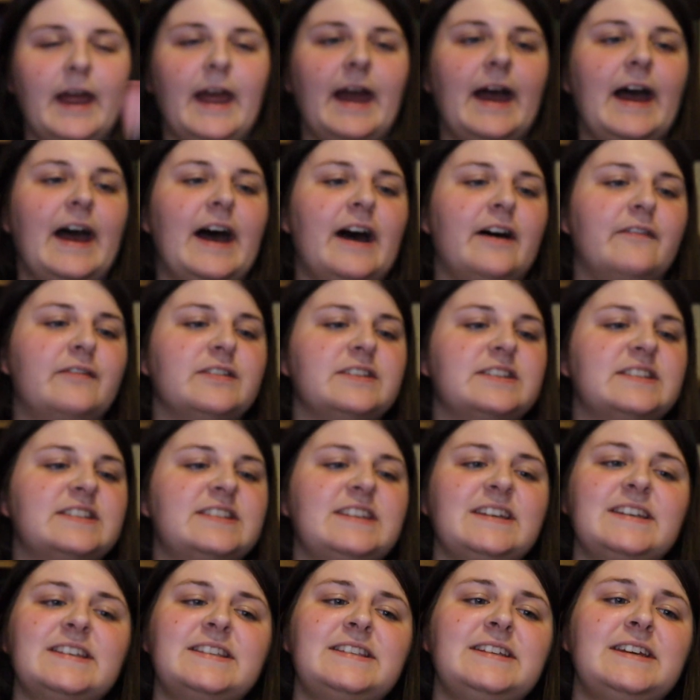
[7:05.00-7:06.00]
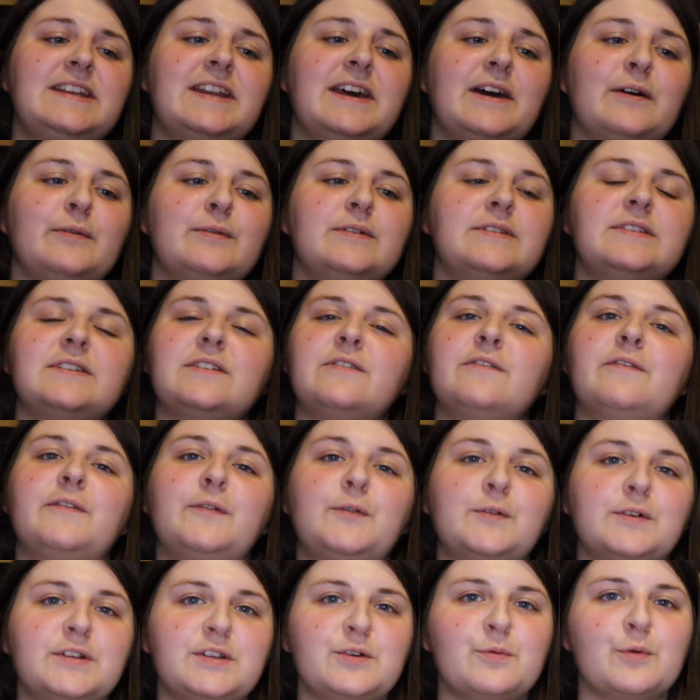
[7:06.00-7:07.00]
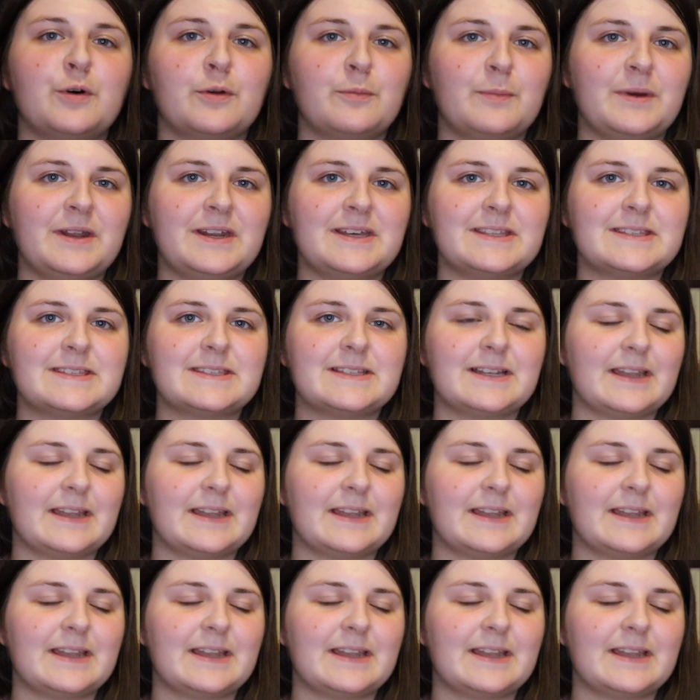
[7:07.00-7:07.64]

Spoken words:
have 16 hours and 41 minutes